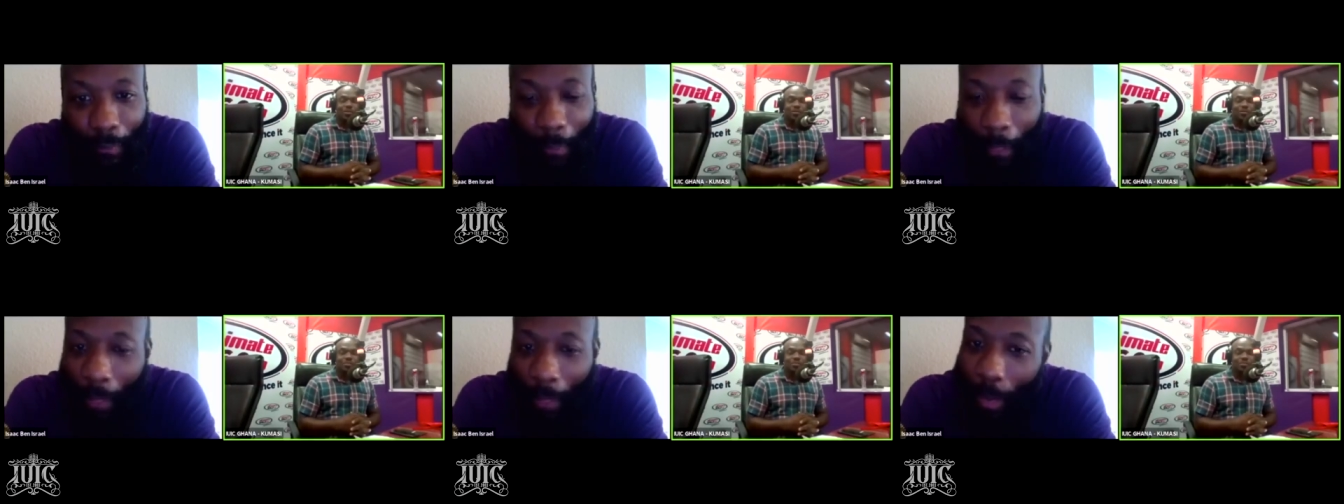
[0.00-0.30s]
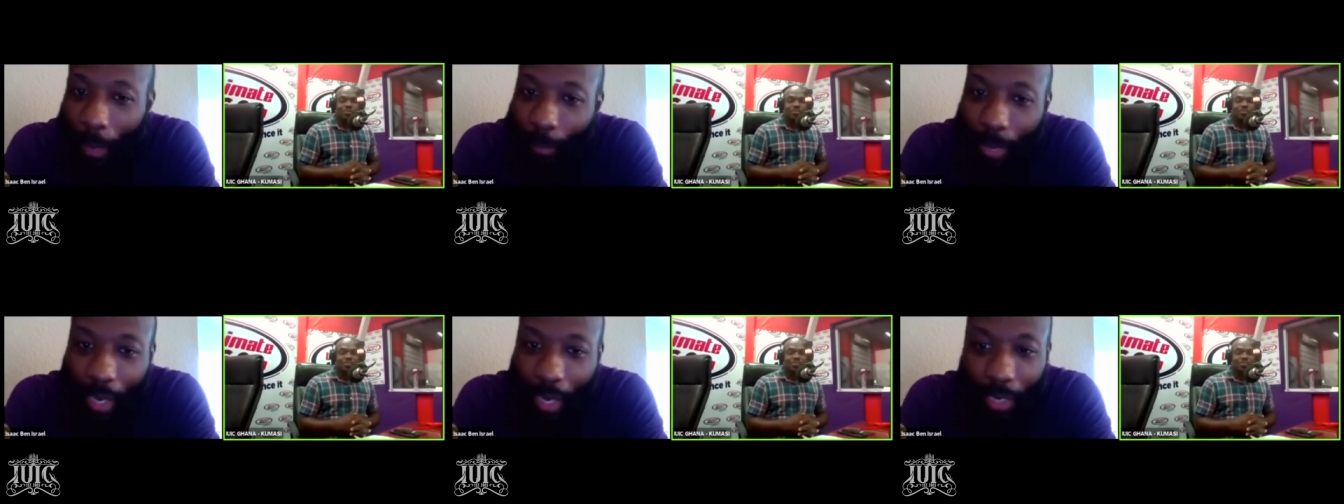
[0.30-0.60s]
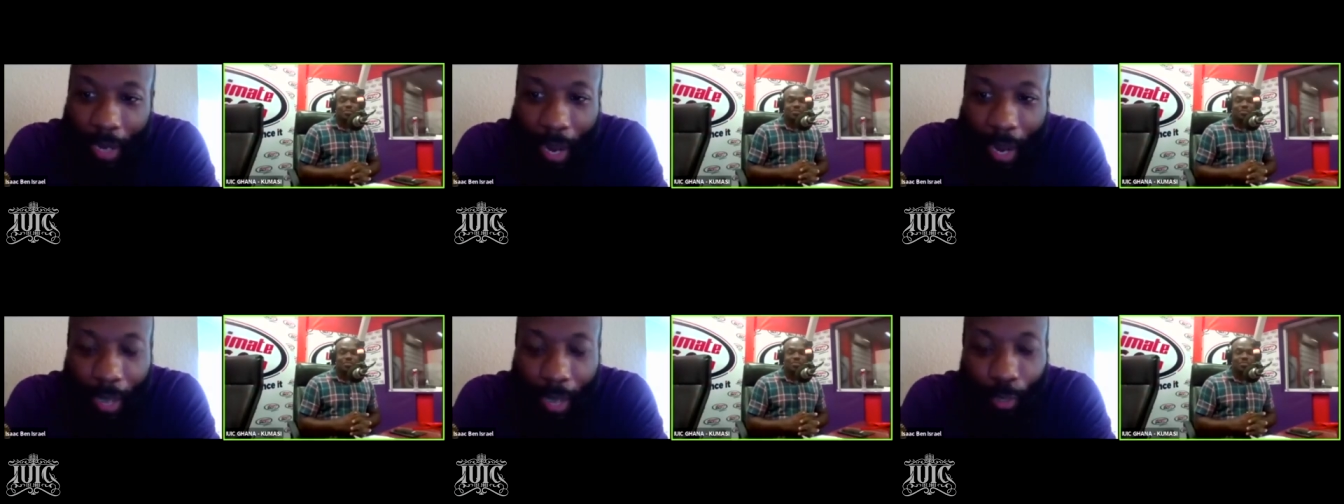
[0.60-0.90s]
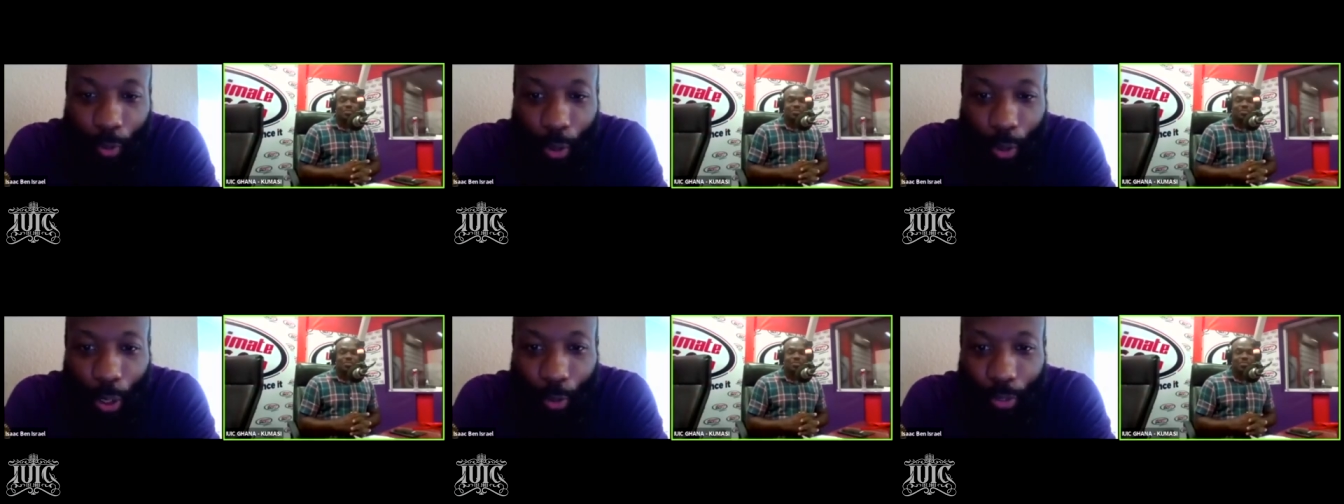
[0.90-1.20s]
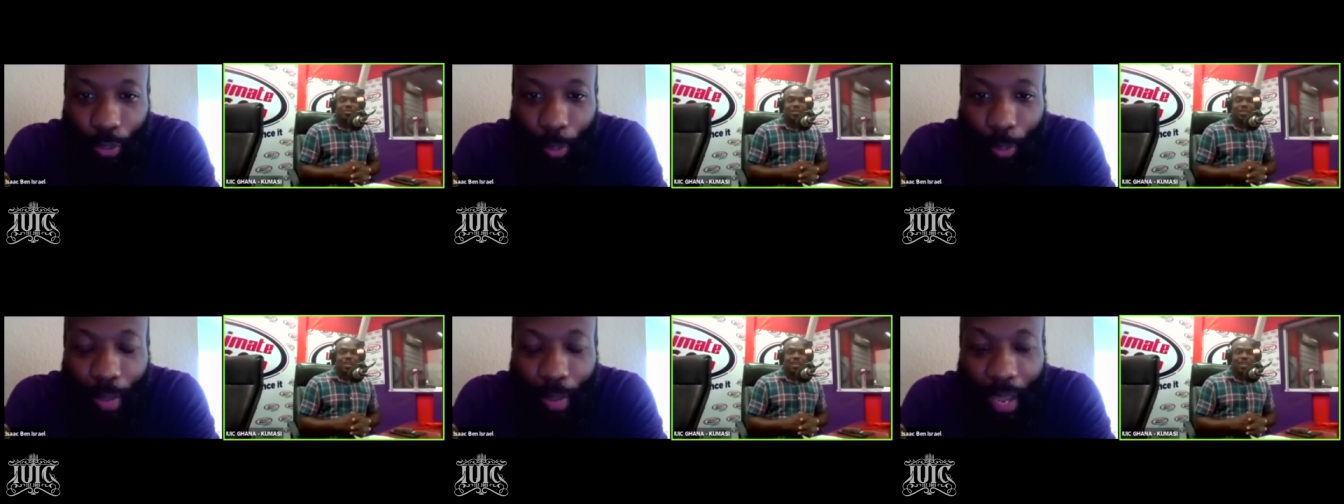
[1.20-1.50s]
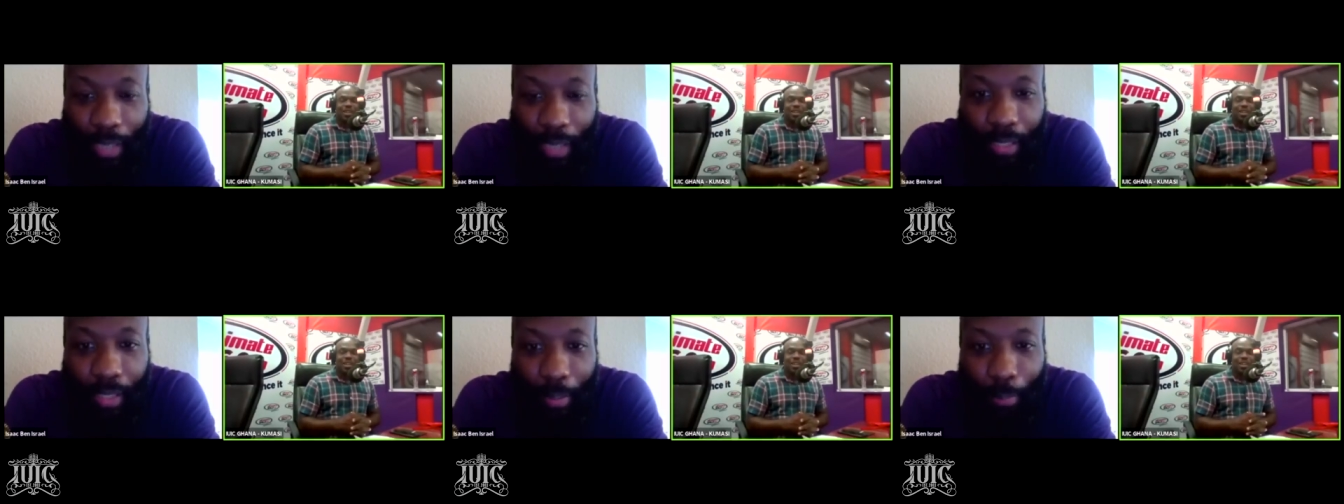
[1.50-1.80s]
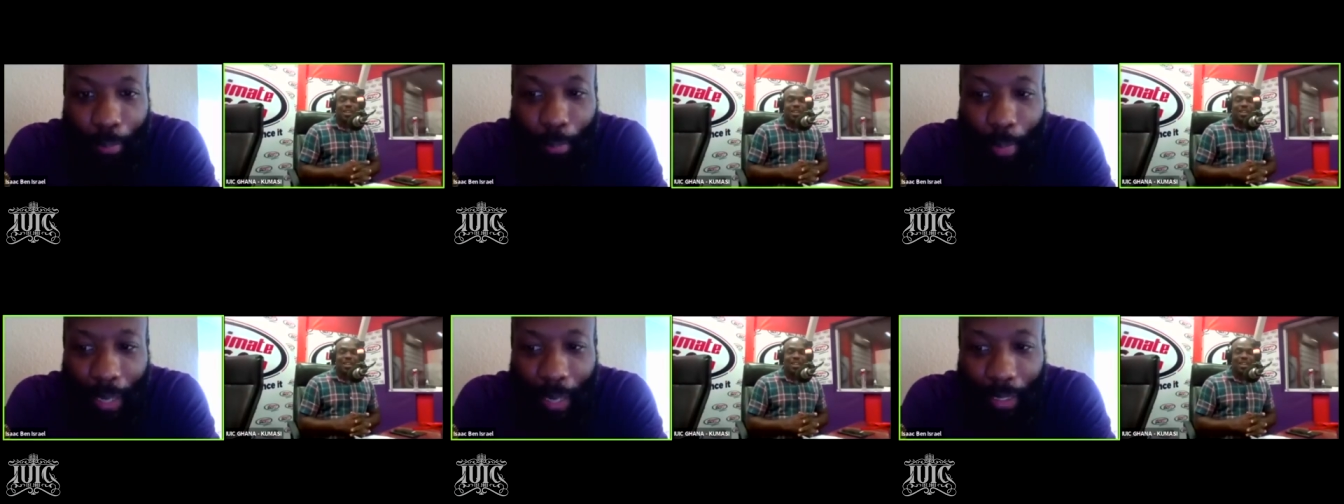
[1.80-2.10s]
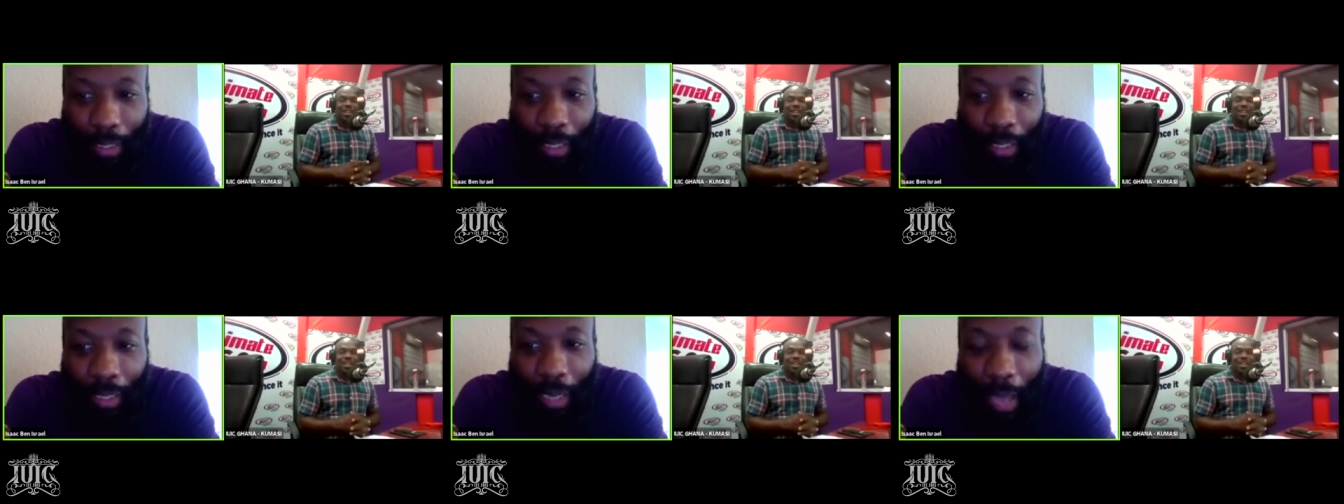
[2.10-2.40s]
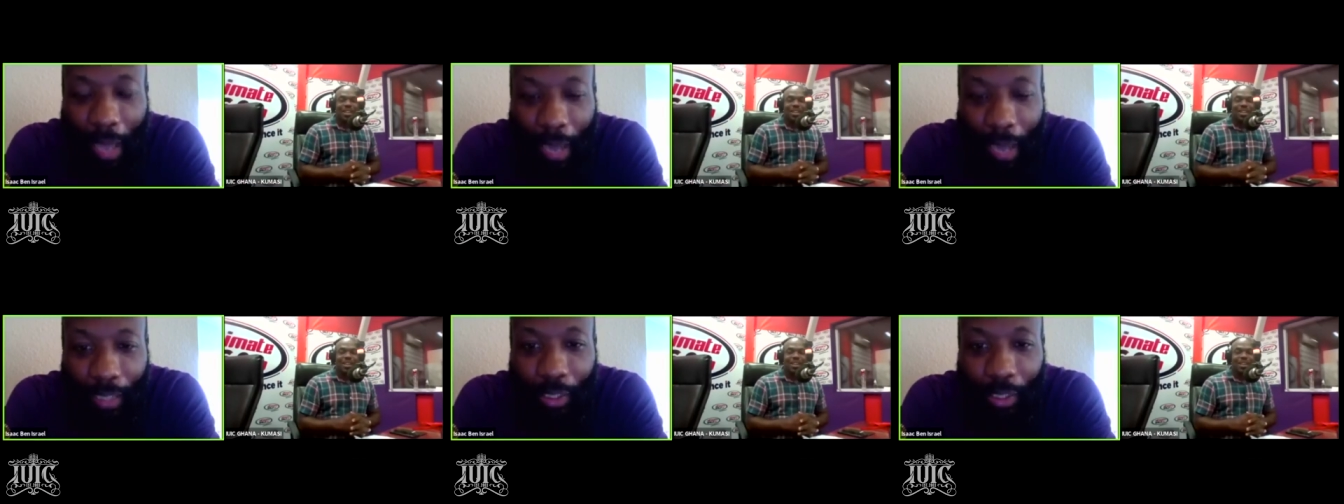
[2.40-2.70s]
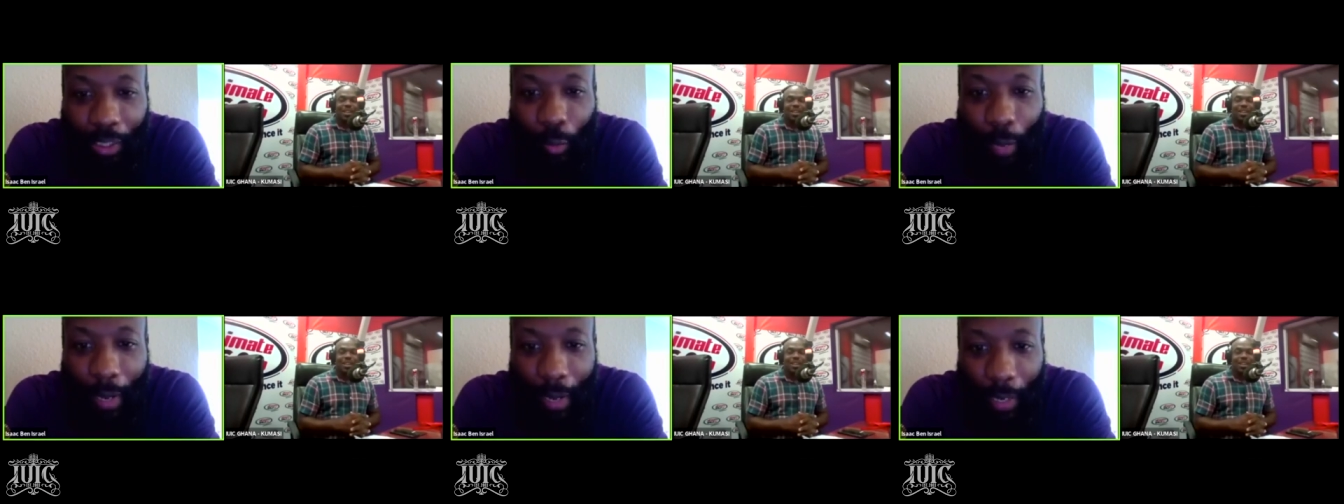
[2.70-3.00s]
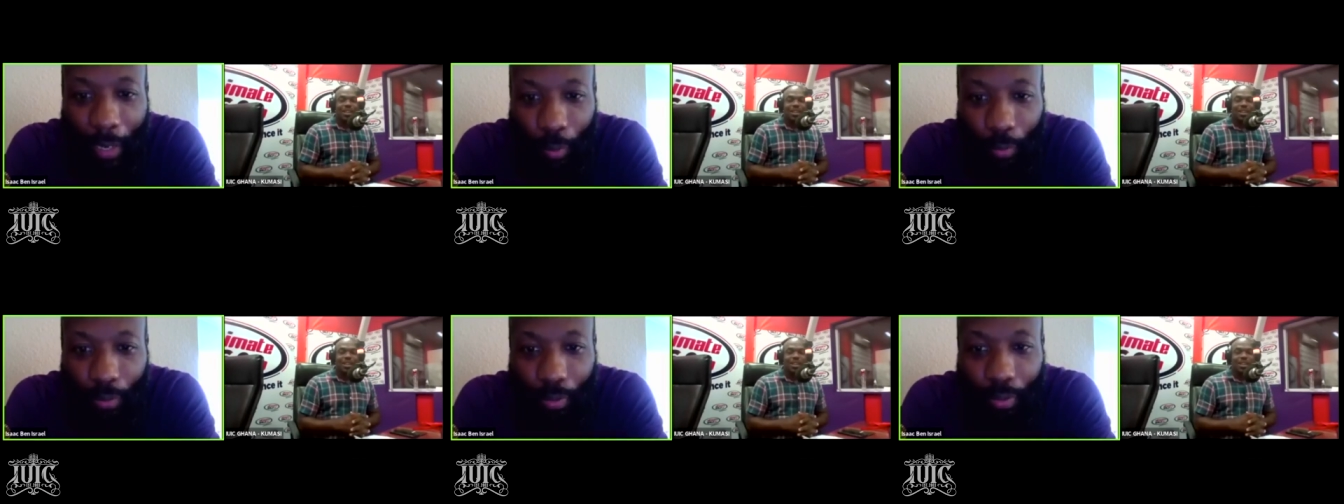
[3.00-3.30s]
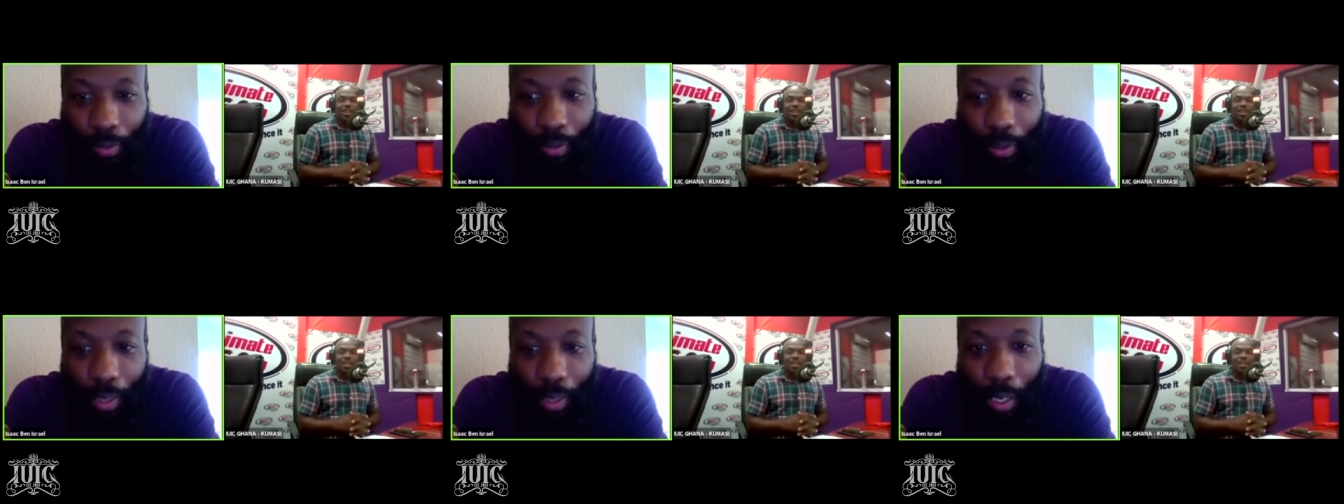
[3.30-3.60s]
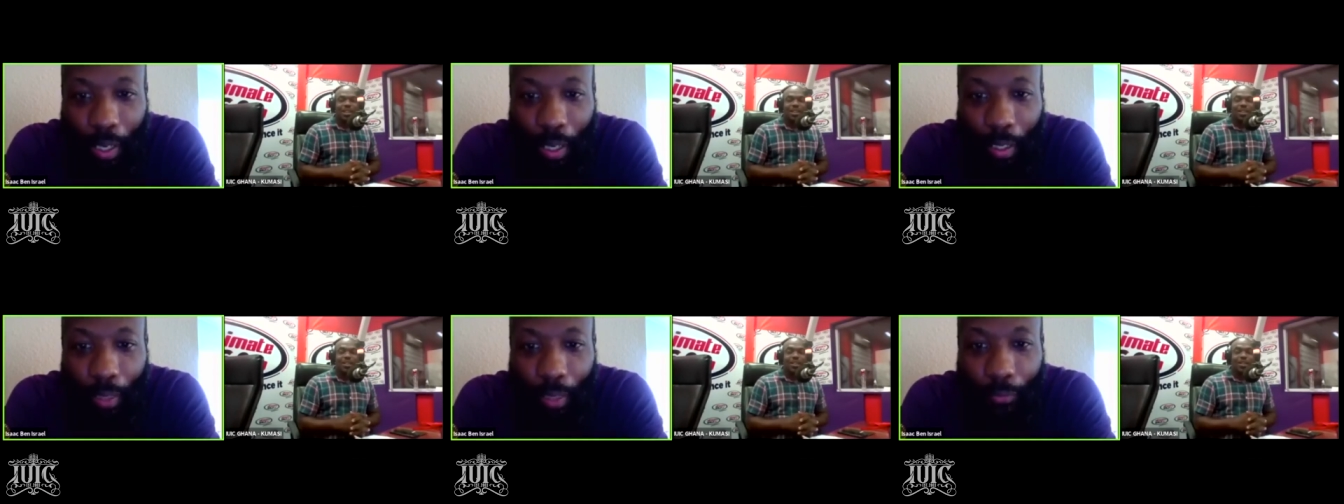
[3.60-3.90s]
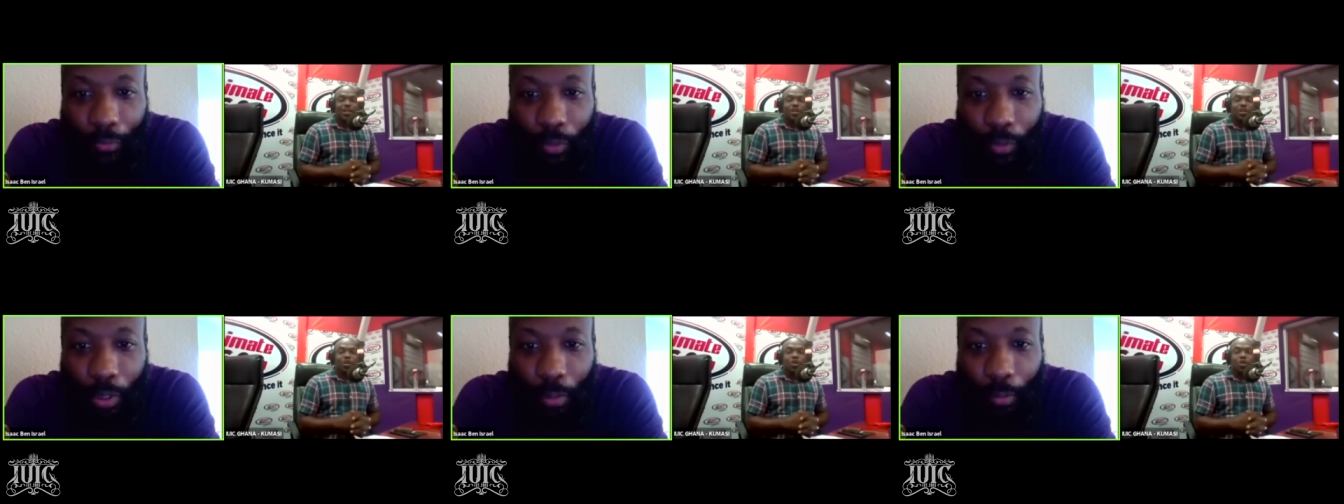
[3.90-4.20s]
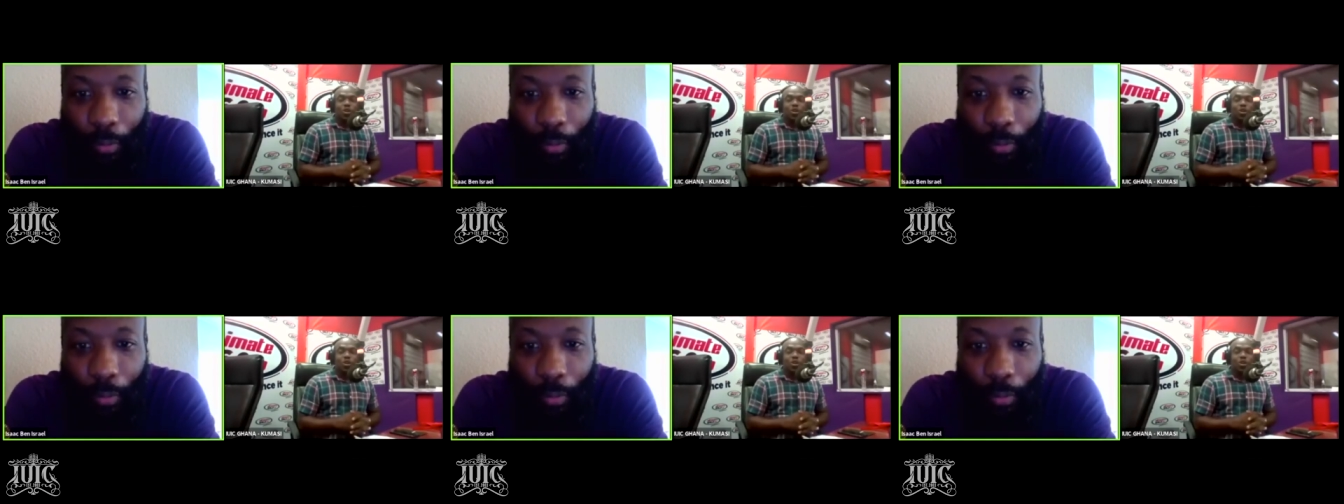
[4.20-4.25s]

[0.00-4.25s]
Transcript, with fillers: Ah, man, I don't know. Your pastor might lock you out of,